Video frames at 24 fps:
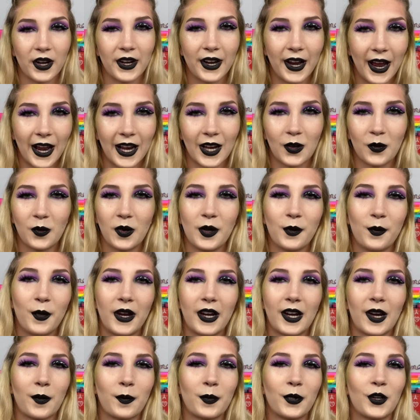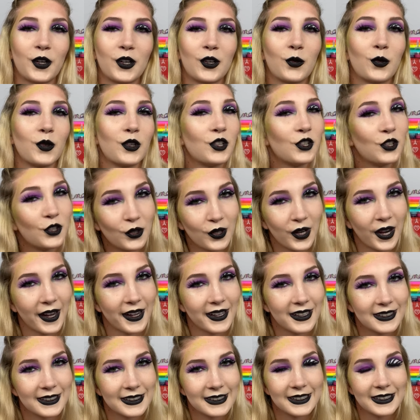Halloween makeup look would you like
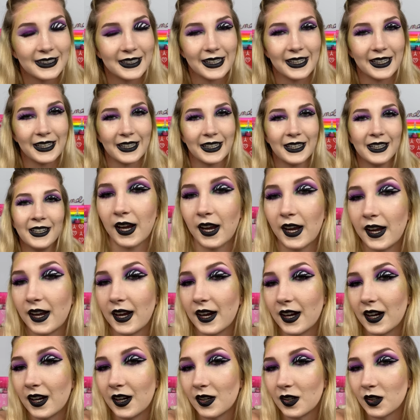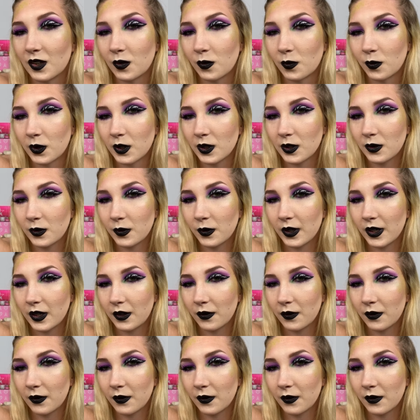to see. And real quick,